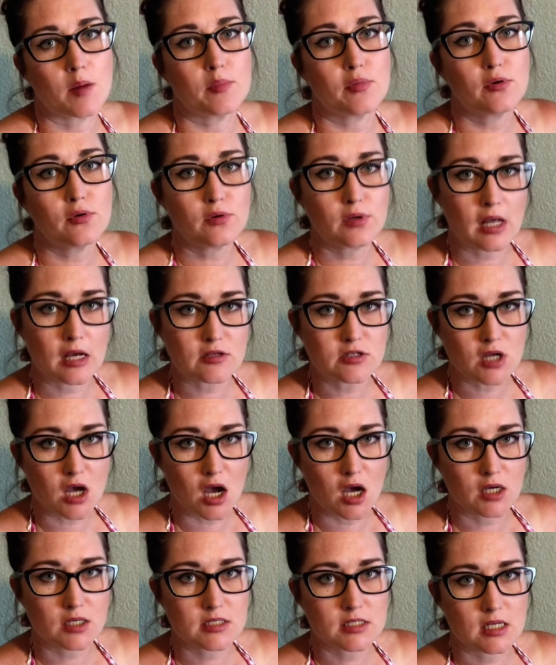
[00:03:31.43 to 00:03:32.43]
pull out
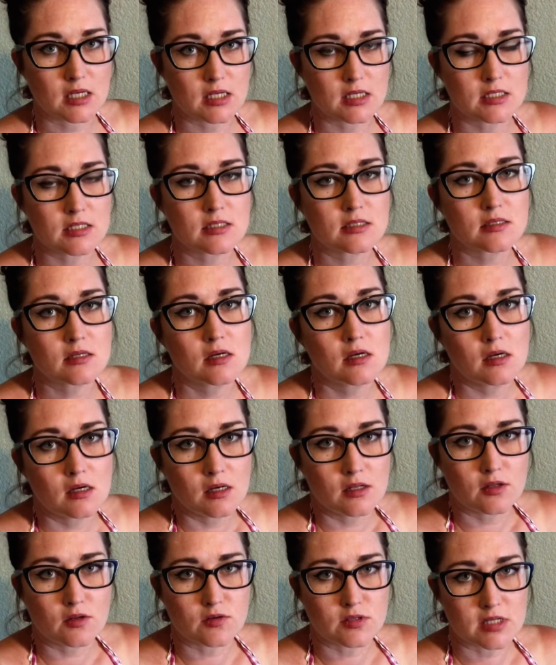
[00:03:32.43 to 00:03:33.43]
toxins,
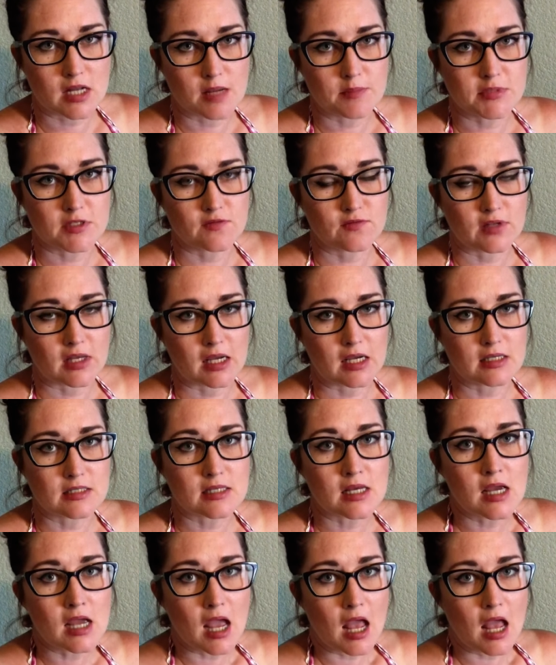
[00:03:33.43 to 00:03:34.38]
those types of things.